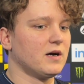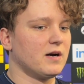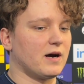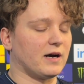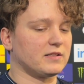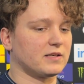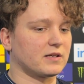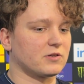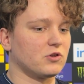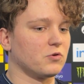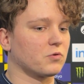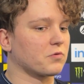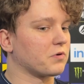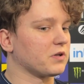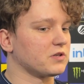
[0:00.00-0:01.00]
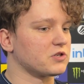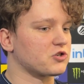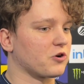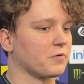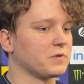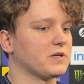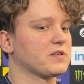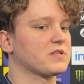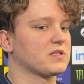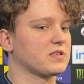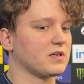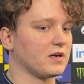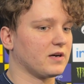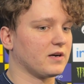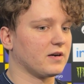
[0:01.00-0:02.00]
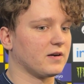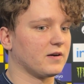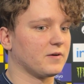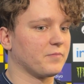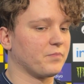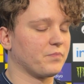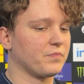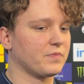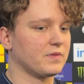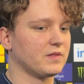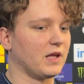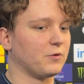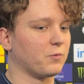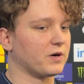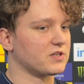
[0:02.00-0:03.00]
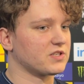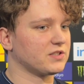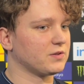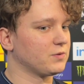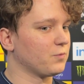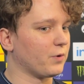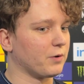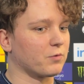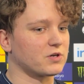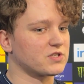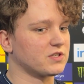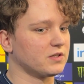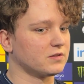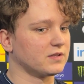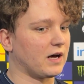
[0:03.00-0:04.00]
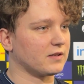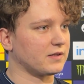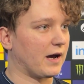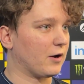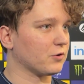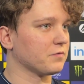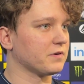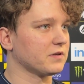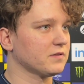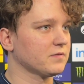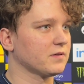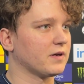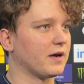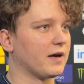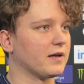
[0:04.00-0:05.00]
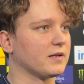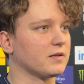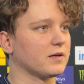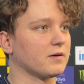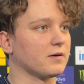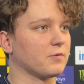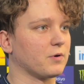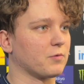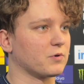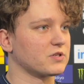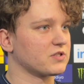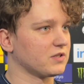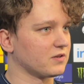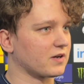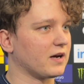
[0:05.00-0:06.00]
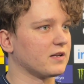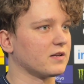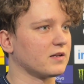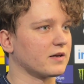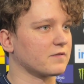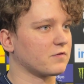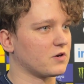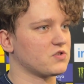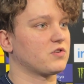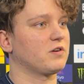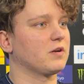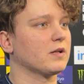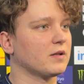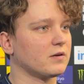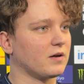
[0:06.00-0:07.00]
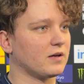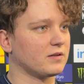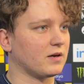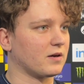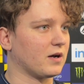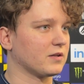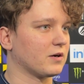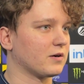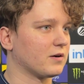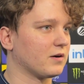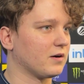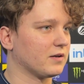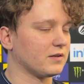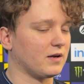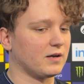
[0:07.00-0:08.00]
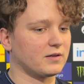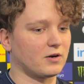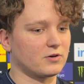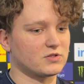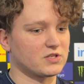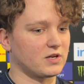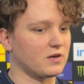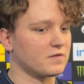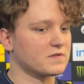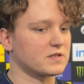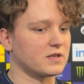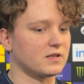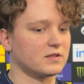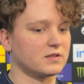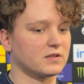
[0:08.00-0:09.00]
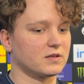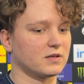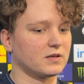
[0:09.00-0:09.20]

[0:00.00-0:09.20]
I think Nuke really showed us that we were still not out of it, and we were still kind of like frustrated at ourselves, and